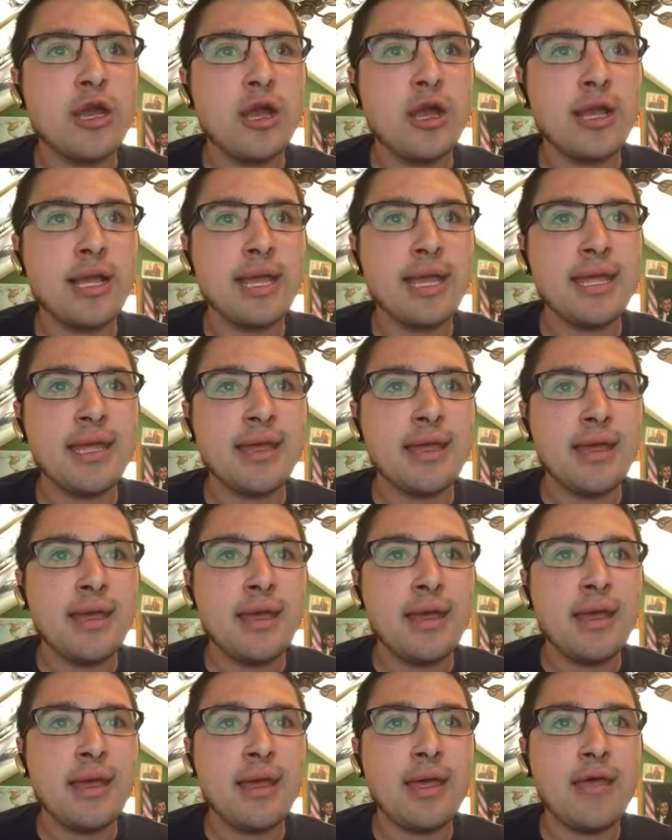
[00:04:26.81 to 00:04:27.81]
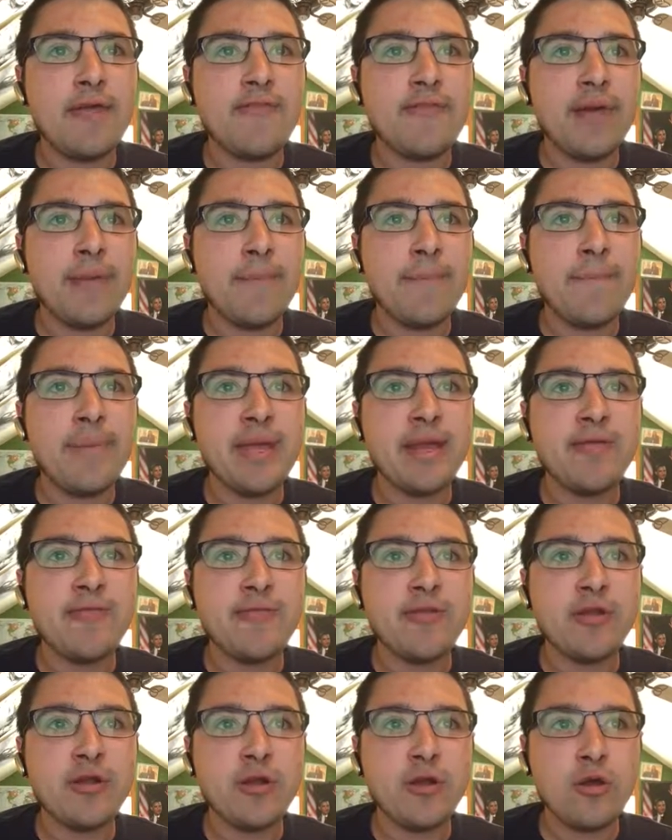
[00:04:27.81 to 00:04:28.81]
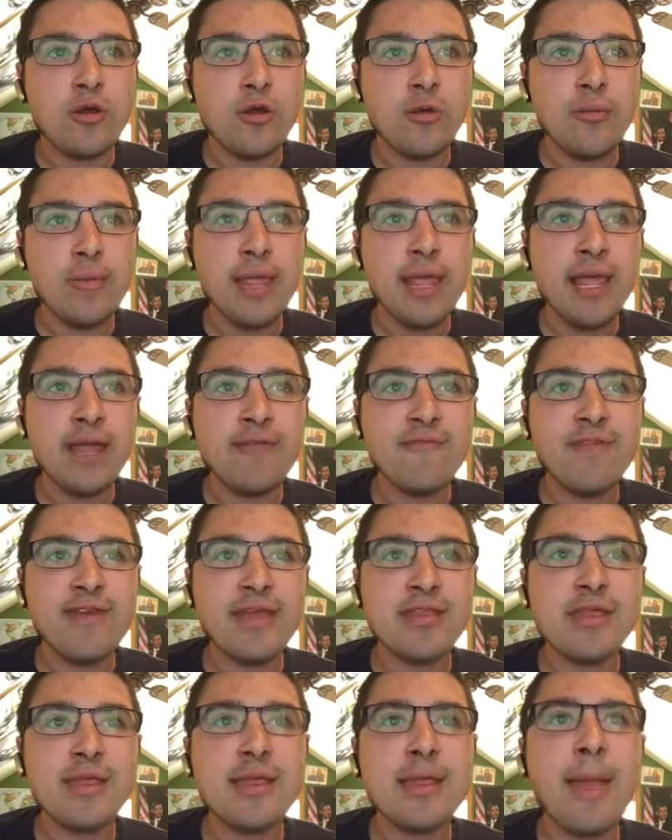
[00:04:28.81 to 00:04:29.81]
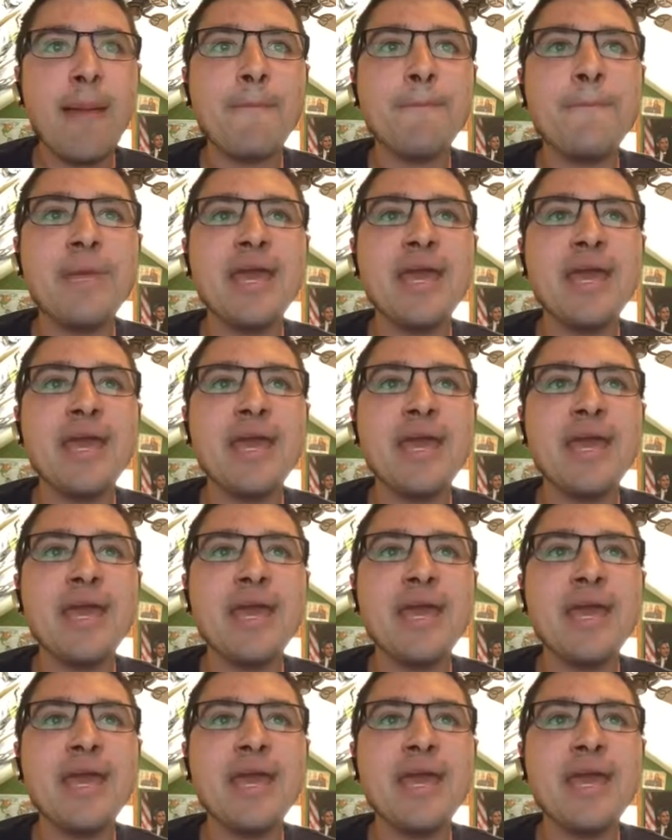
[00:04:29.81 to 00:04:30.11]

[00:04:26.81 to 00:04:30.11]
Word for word: target of Bedford home invasion